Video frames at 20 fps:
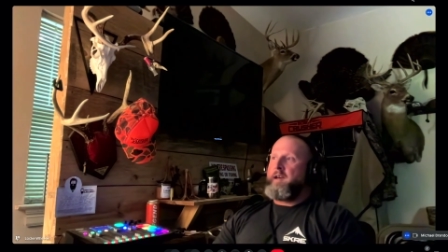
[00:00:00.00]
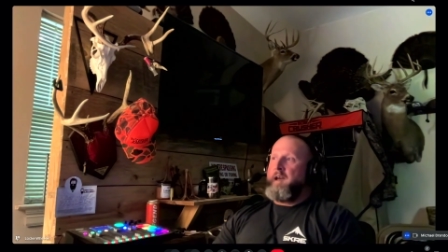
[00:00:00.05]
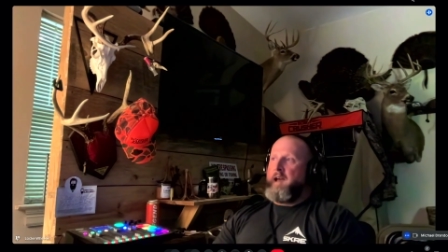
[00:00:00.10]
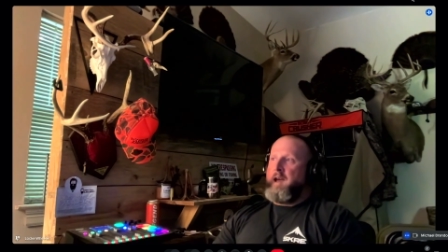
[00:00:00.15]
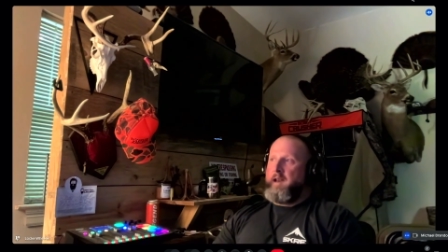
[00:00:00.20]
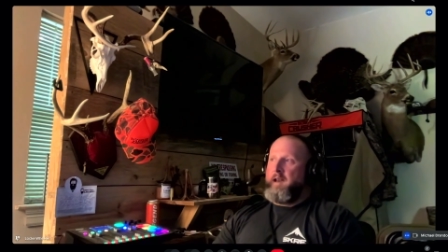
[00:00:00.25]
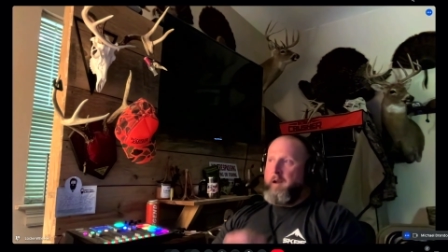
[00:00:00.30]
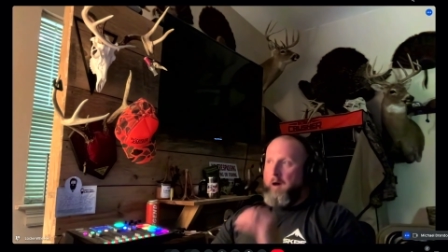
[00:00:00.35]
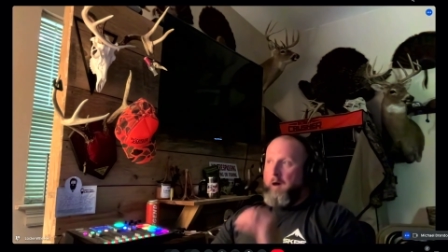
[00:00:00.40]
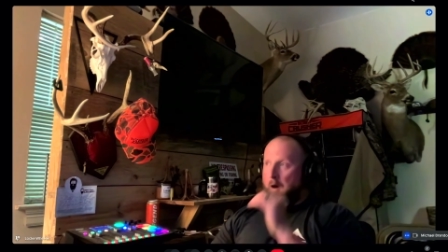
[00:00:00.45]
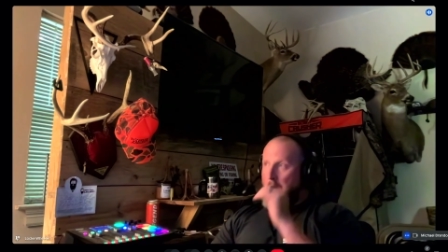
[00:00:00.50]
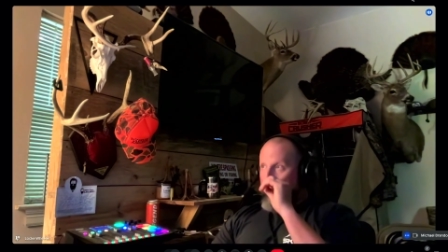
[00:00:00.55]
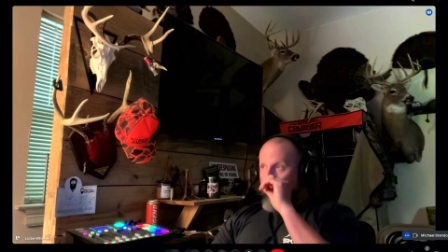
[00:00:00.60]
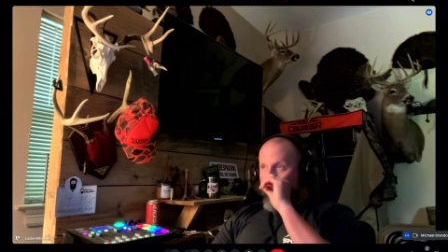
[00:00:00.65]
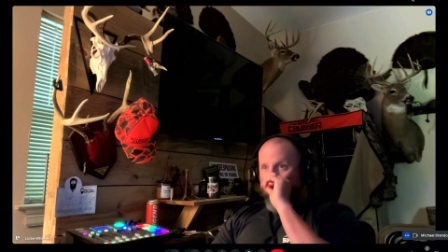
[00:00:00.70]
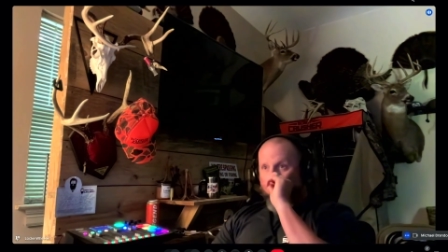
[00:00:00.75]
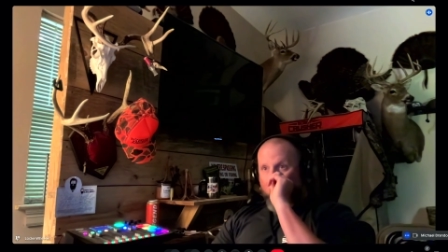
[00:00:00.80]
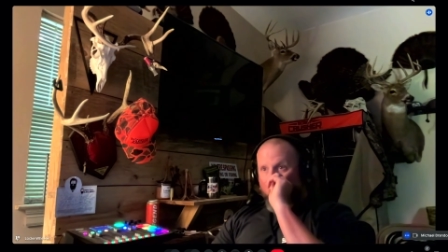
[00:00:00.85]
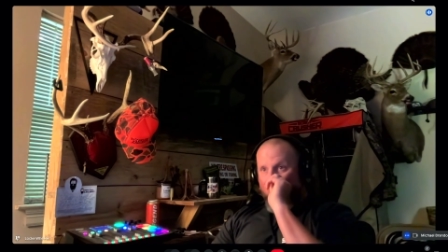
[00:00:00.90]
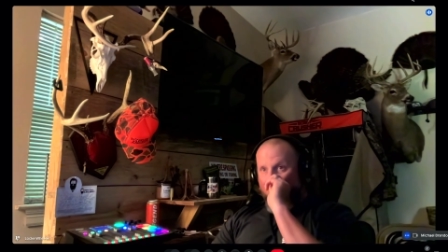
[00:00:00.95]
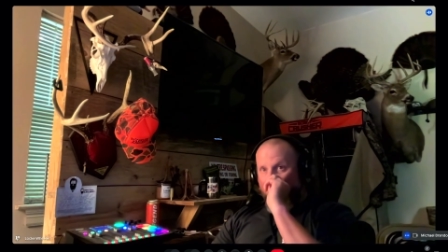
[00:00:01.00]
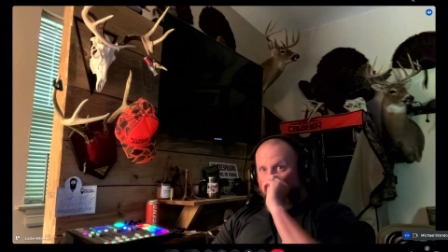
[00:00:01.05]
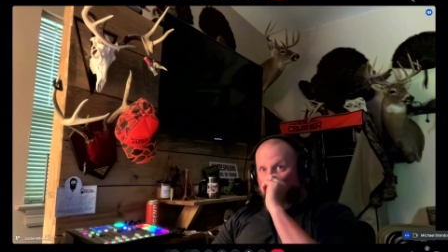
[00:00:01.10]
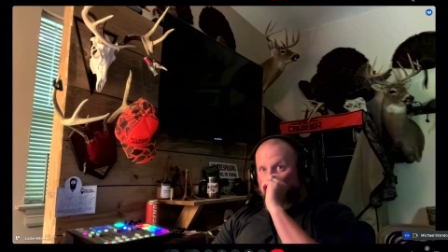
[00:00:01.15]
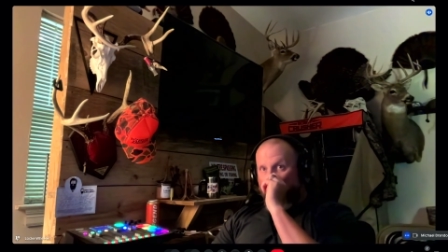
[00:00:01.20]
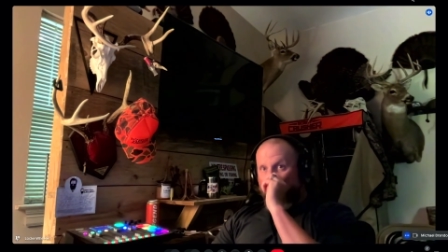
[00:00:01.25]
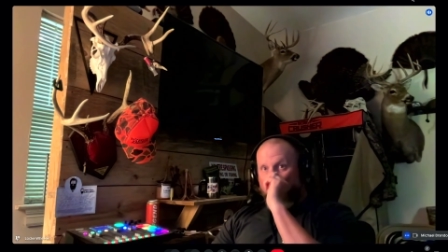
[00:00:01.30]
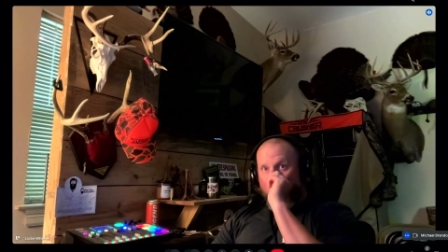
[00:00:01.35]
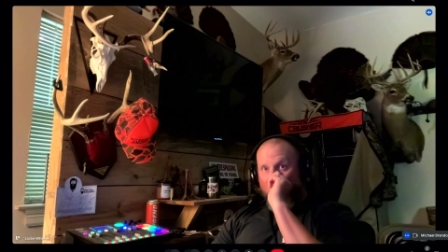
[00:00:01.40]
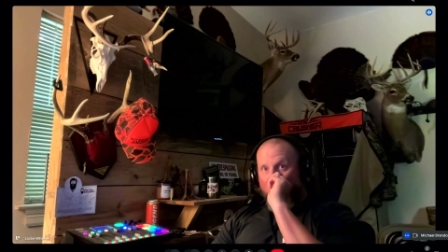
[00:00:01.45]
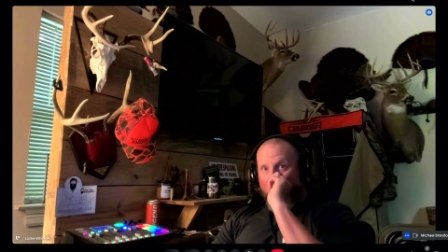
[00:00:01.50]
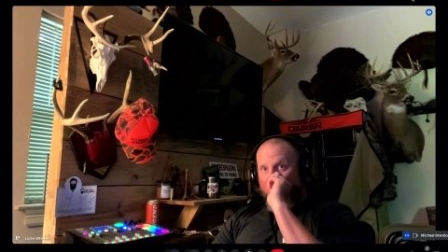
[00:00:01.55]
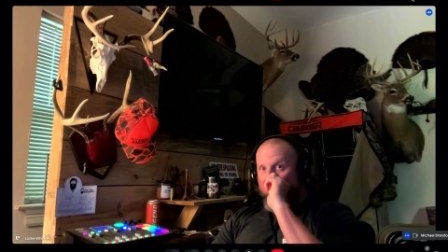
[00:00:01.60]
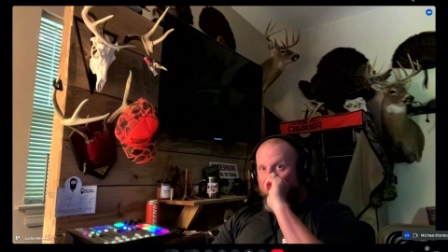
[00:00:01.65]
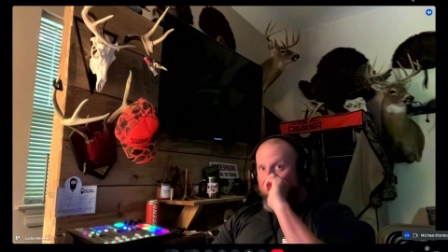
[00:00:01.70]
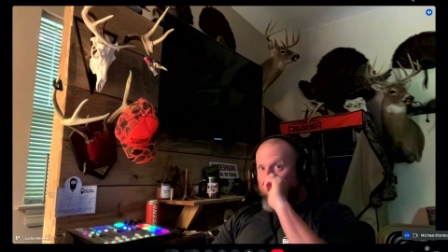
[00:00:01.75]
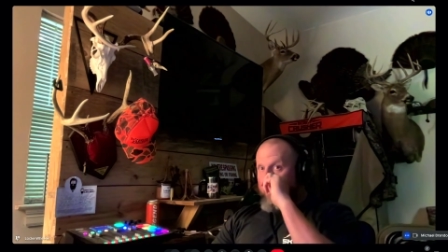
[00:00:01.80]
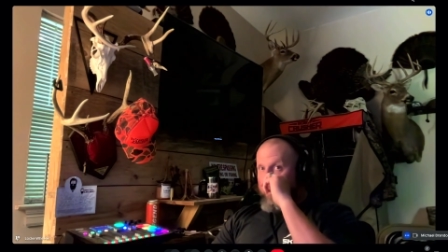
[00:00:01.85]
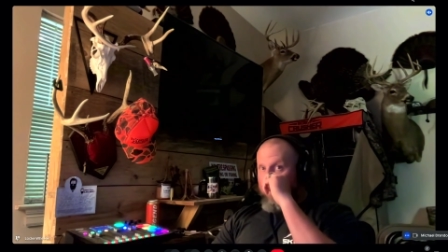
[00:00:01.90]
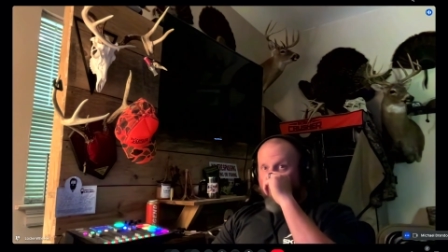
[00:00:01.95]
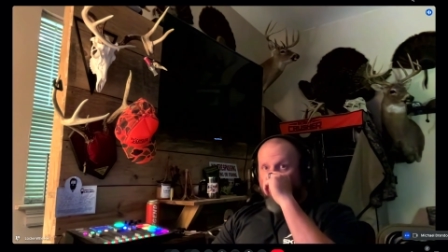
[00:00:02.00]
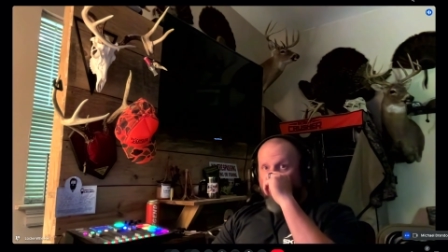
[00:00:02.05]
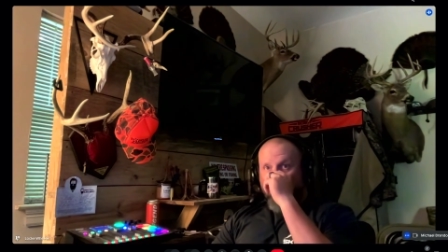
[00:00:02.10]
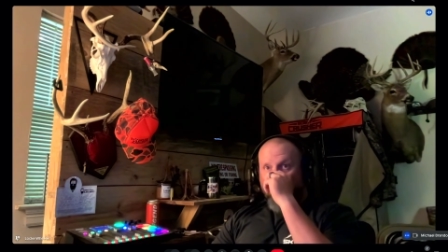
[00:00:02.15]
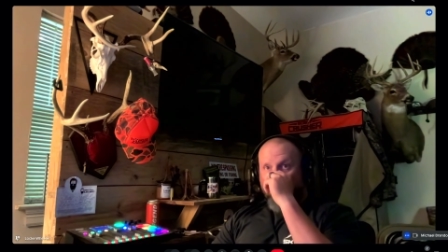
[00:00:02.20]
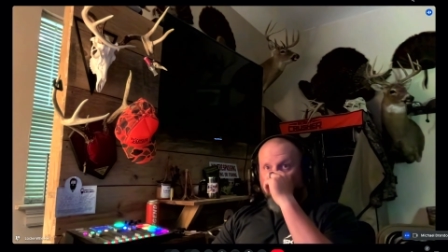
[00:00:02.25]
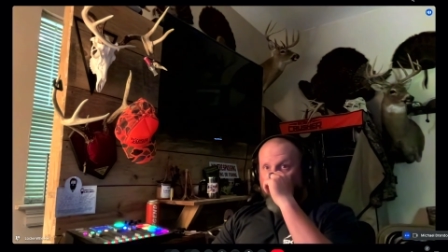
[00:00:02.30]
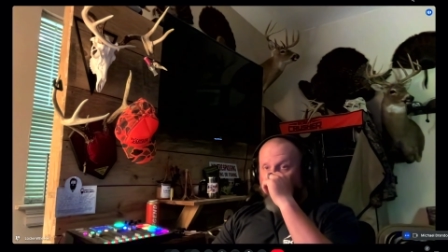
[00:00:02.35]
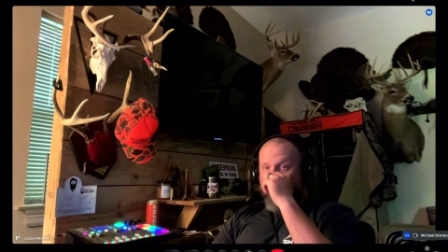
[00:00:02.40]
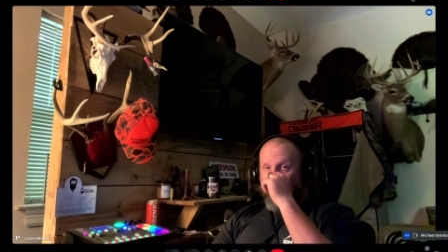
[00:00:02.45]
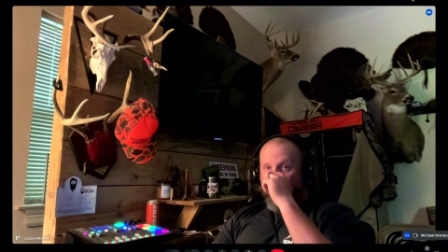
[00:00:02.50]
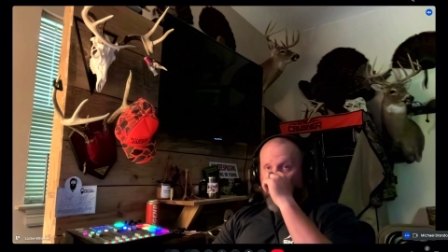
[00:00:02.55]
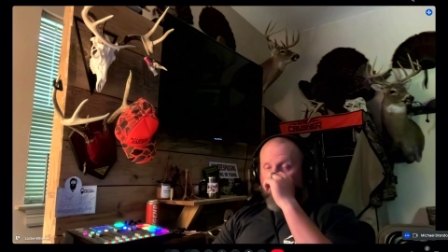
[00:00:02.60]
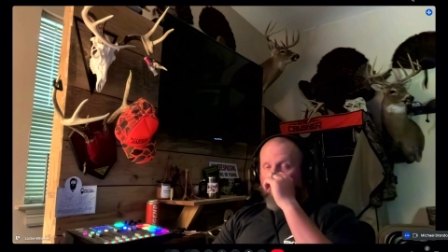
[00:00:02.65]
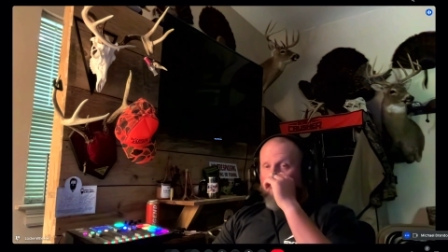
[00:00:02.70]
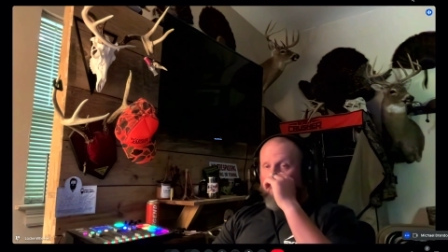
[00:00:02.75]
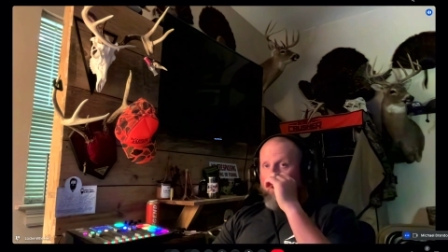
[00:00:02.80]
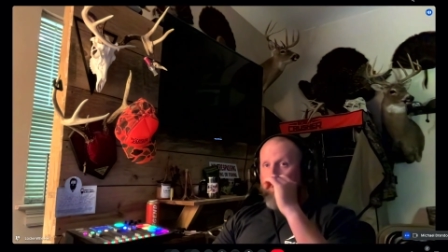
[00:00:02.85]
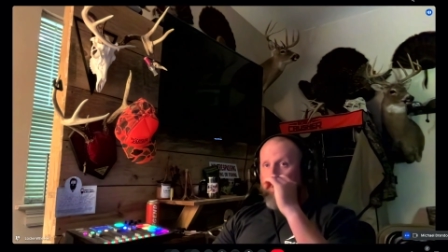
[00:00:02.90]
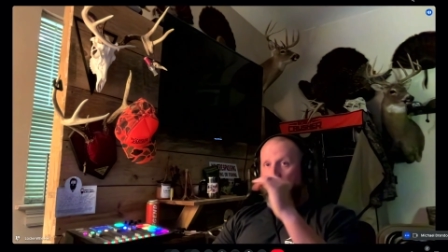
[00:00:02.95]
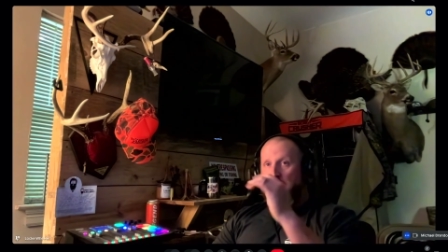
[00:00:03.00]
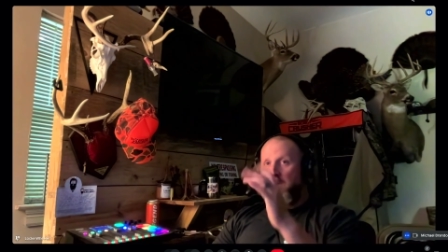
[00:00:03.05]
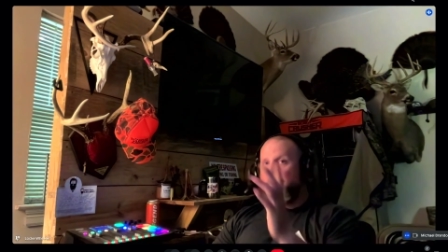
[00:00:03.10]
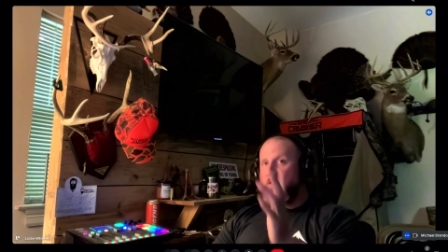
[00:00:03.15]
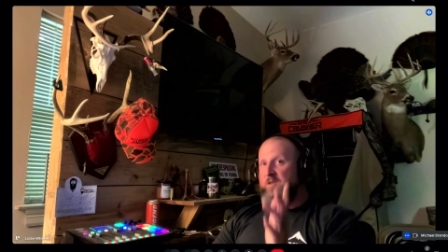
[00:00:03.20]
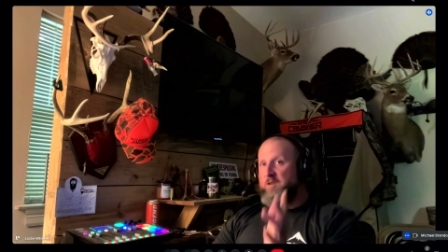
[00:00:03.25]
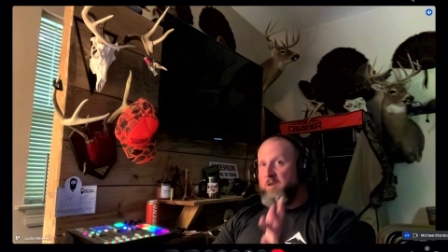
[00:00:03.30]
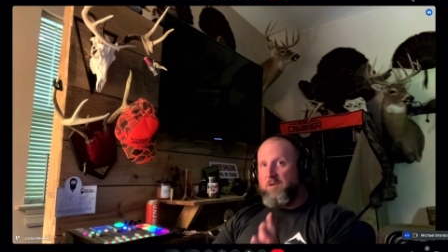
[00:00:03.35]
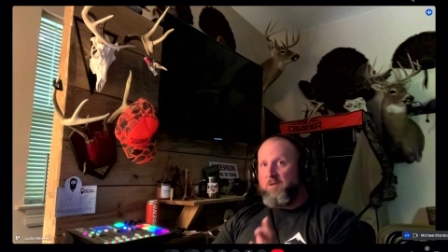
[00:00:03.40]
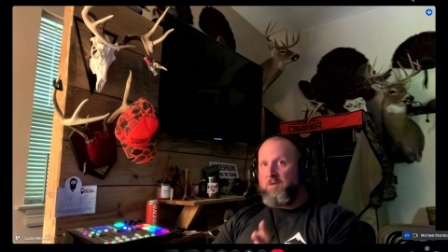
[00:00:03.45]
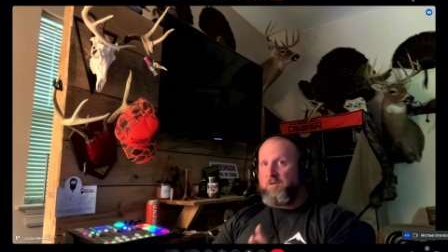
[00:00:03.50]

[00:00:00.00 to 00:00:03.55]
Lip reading: And all those kind of things are equally important, because you can do all this other